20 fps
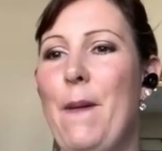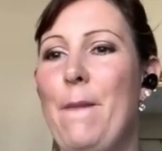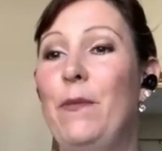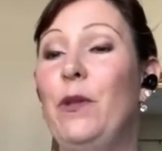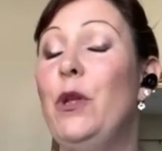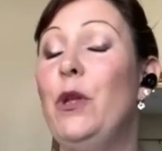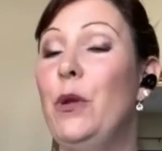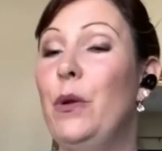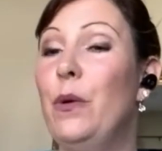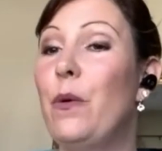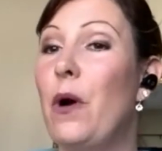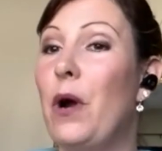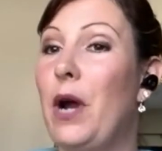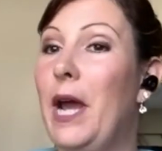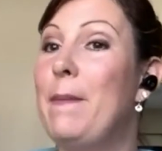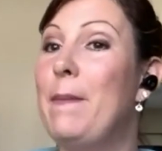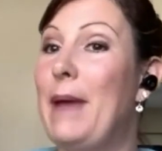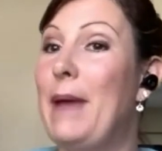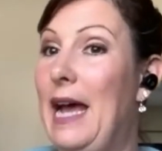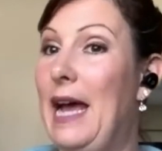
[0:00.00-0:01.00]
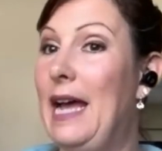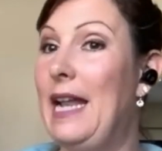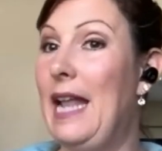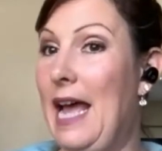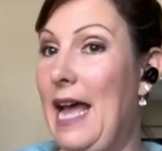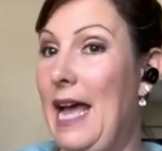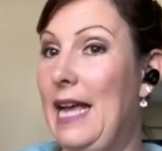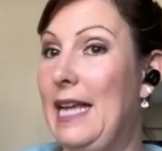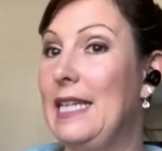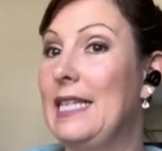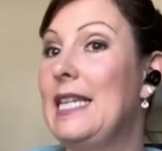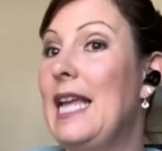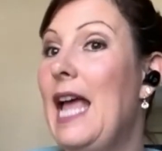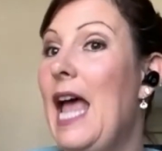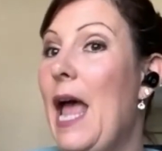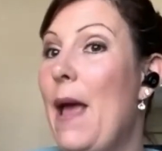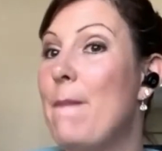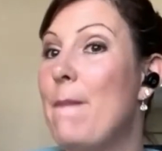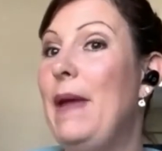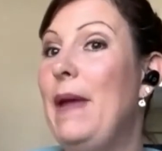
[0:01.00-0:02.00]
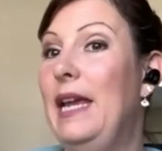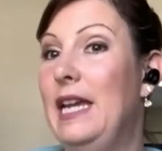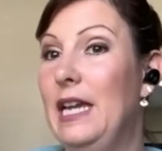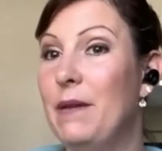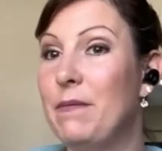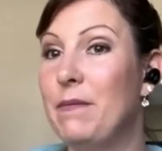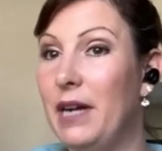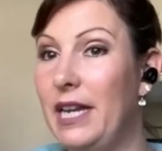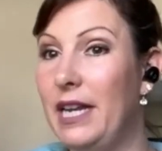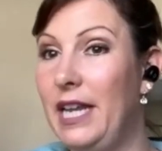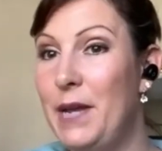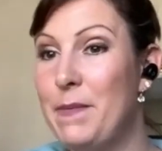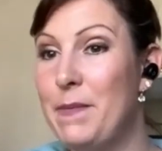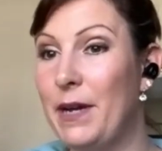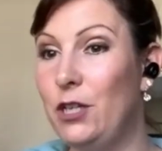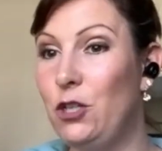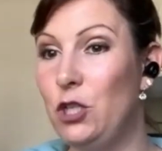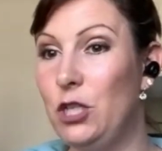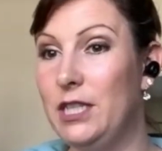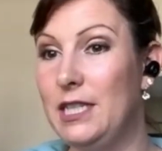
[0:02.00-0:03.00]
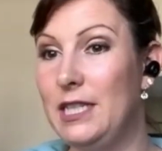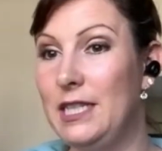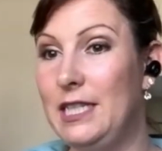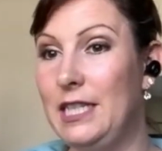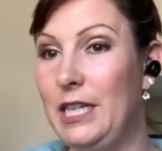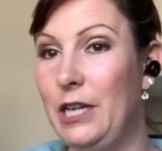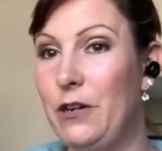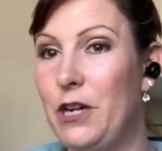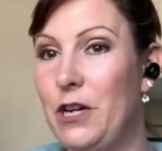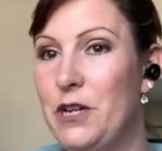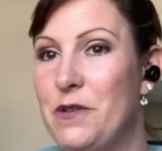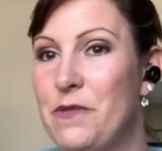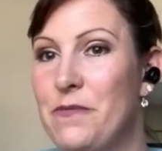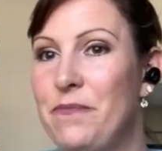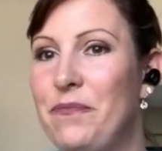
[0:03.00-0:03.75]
You Are a Badass at Making Money by Jen Sincero.